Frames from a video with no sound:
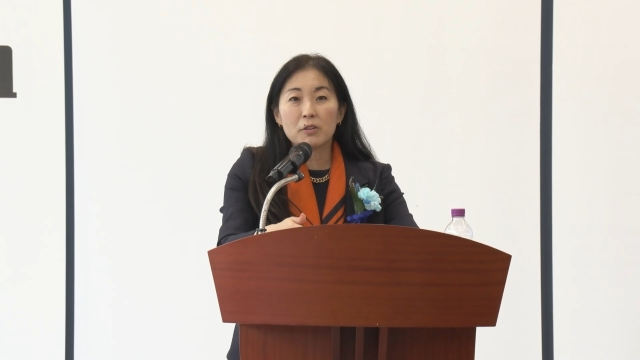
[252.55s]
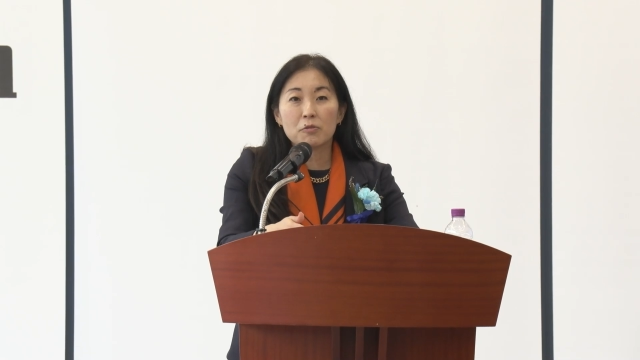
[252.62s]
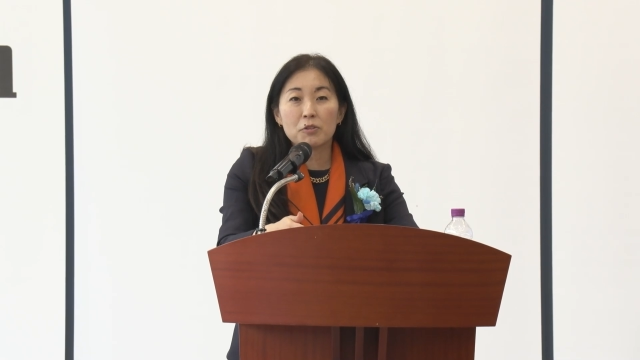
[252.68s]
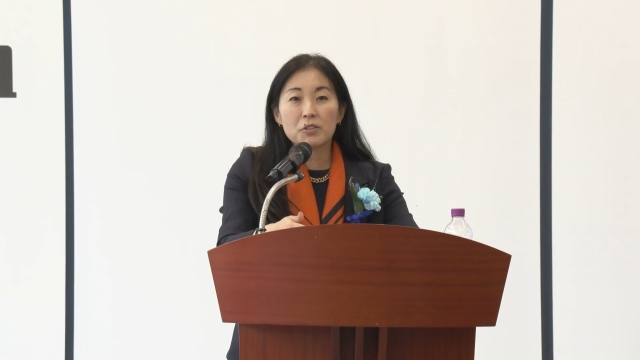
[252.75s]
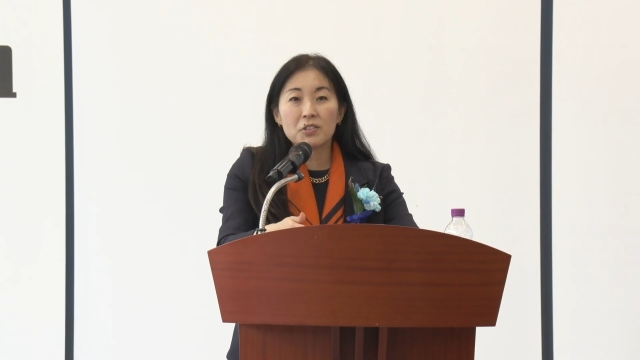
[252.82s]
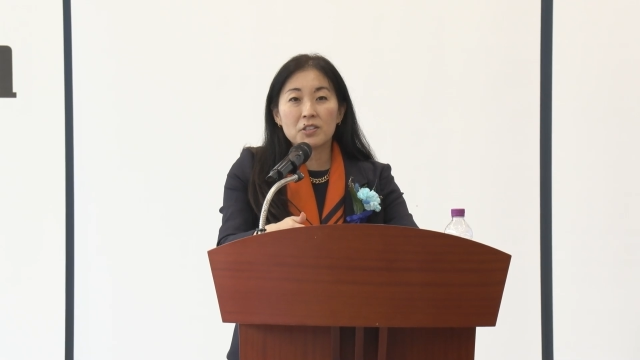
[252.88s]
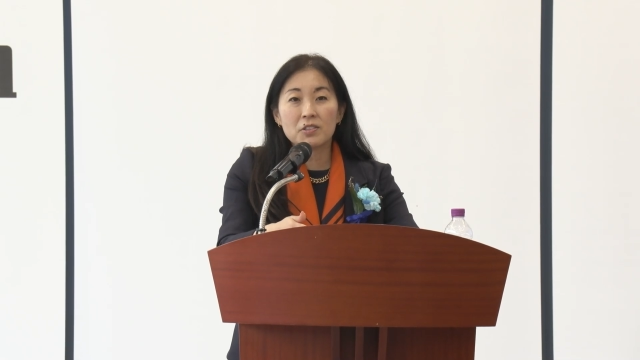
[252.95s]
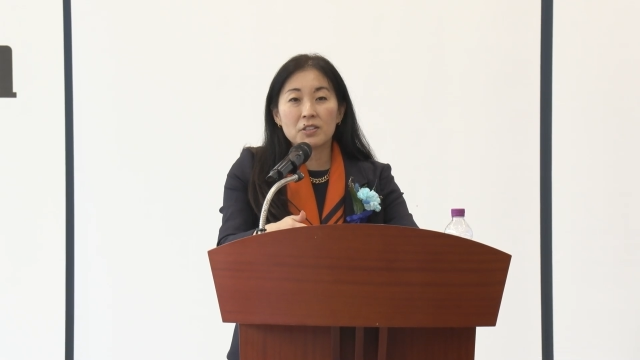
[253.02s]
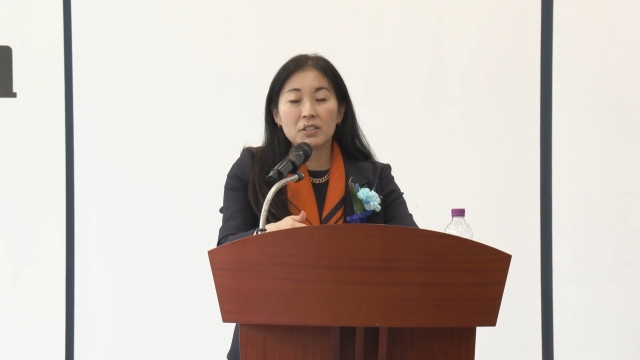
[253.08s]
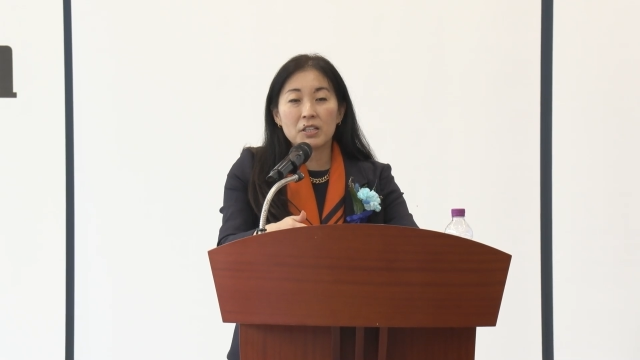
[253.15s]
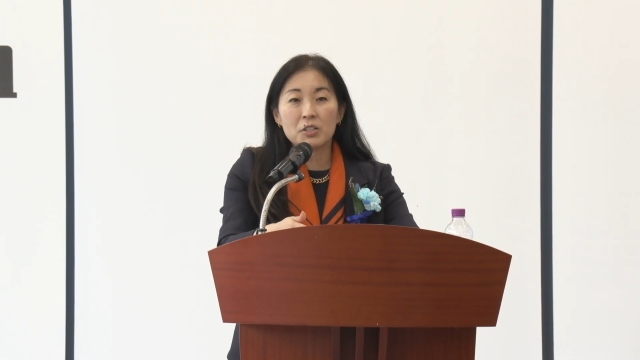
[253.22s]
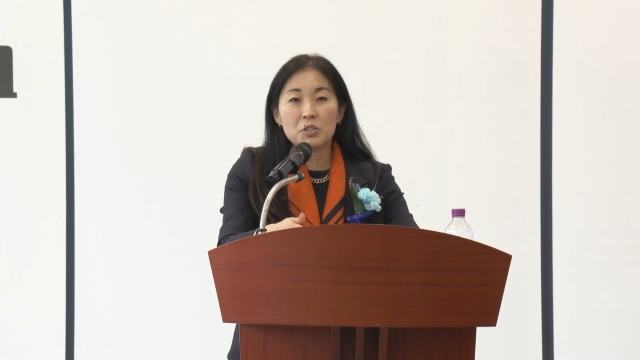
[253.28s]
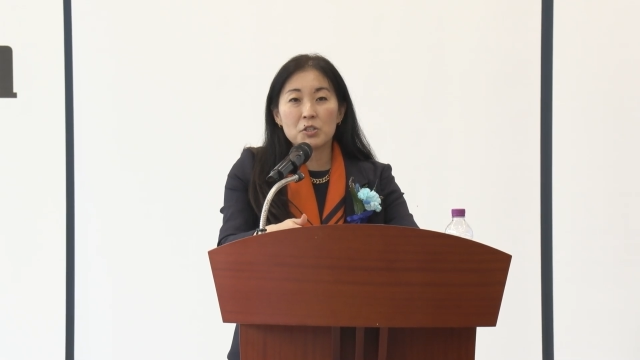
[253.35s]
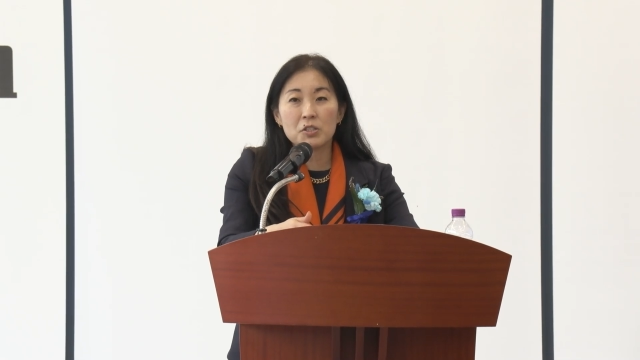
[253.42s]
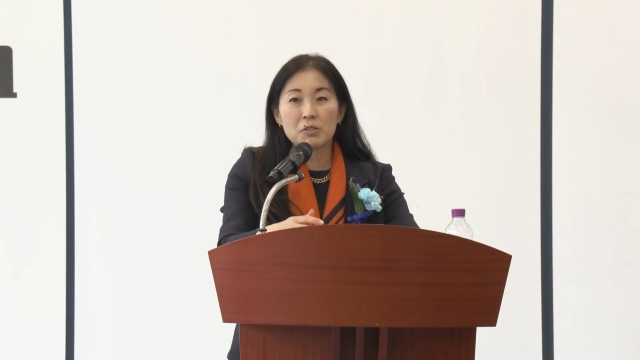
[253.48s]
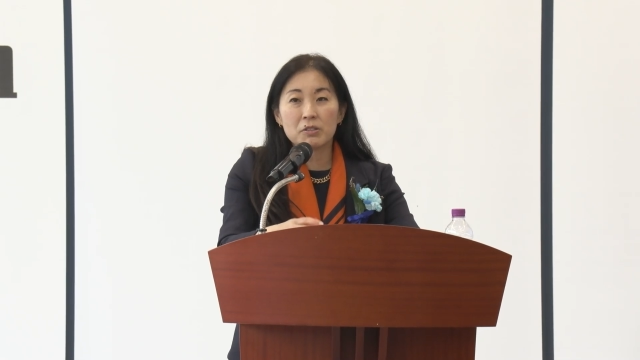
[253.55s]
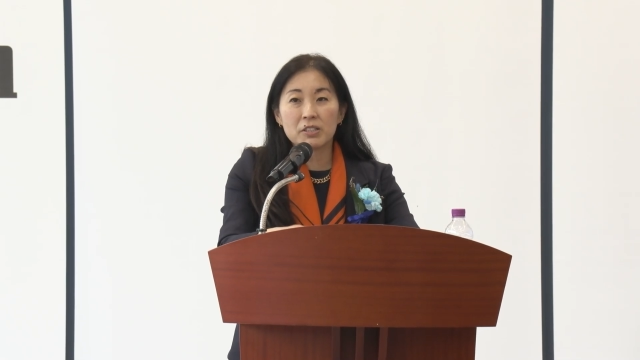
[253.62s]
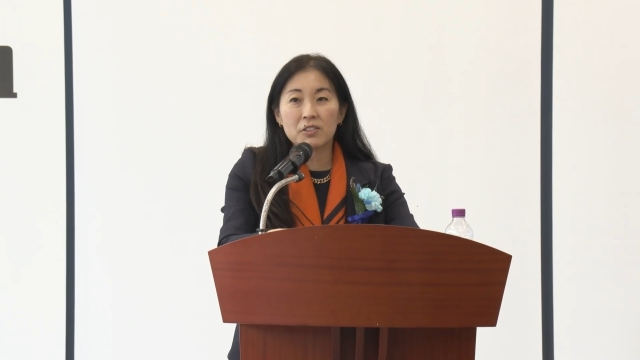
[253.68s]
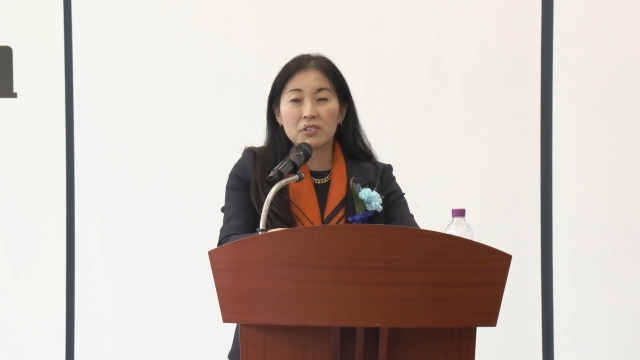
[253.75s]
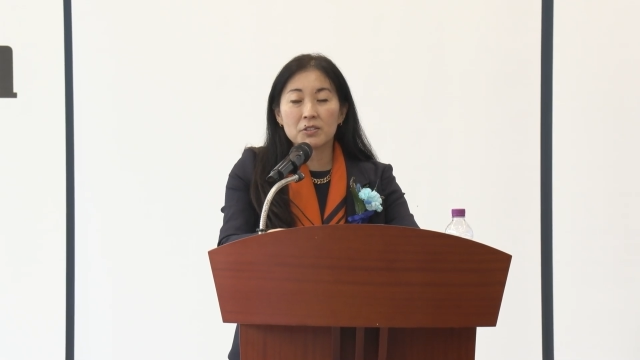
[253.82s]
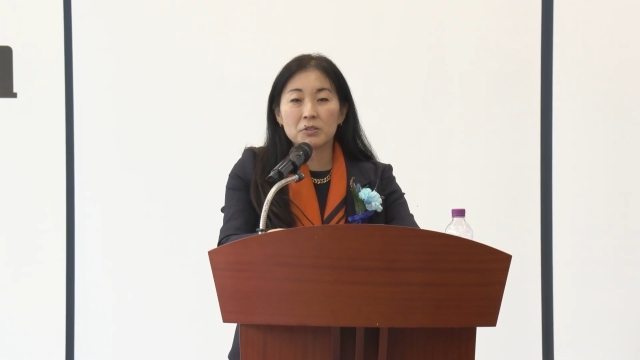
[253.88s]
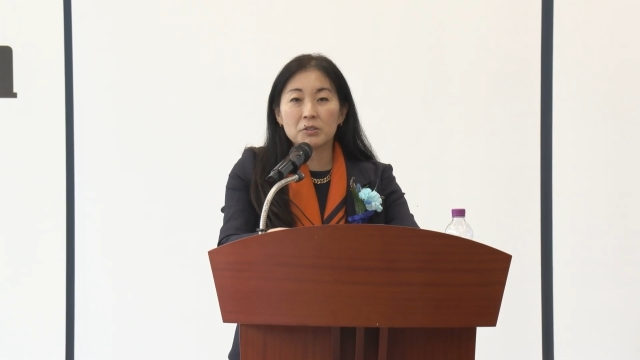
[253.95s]
first as an
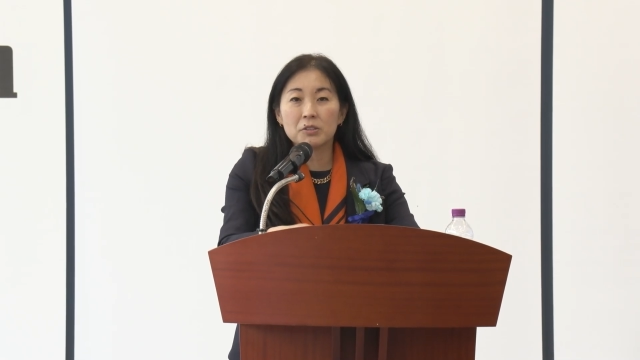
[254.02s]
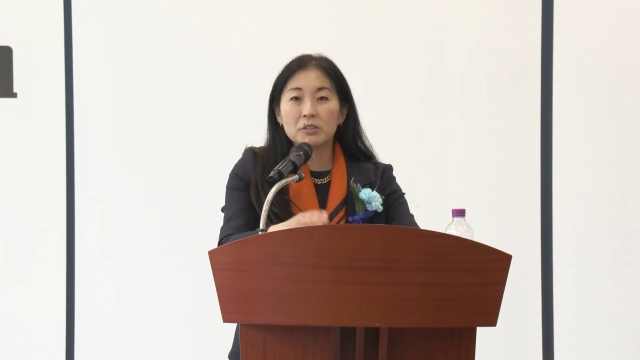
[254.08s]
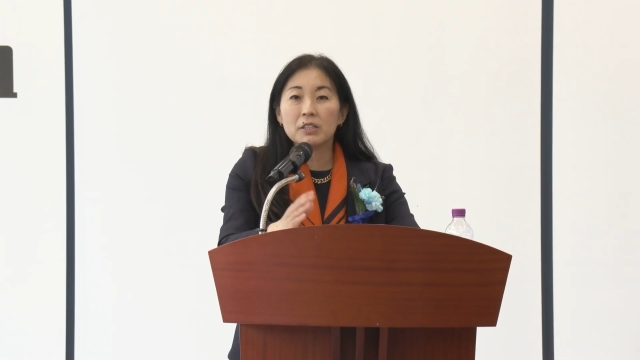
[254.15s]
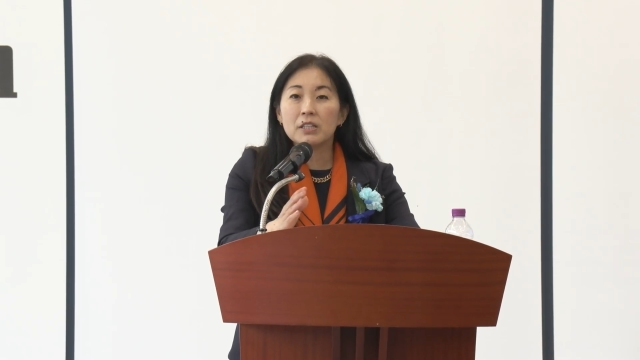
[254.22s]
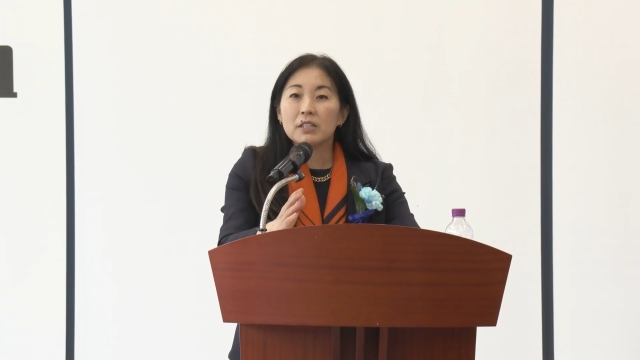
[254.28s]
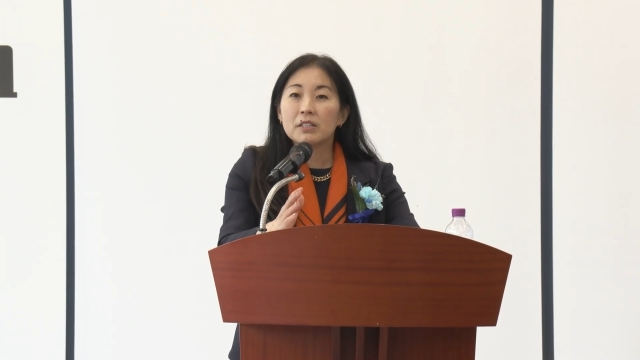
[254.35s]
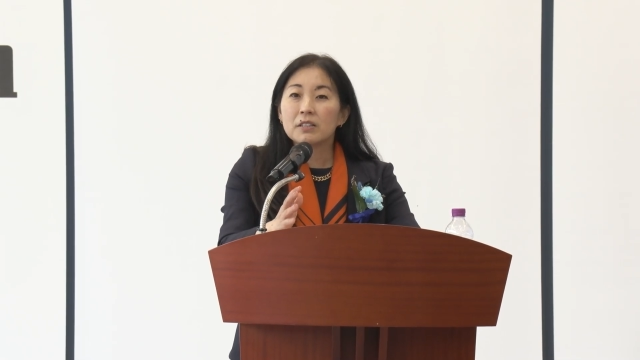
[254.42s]
engineering school,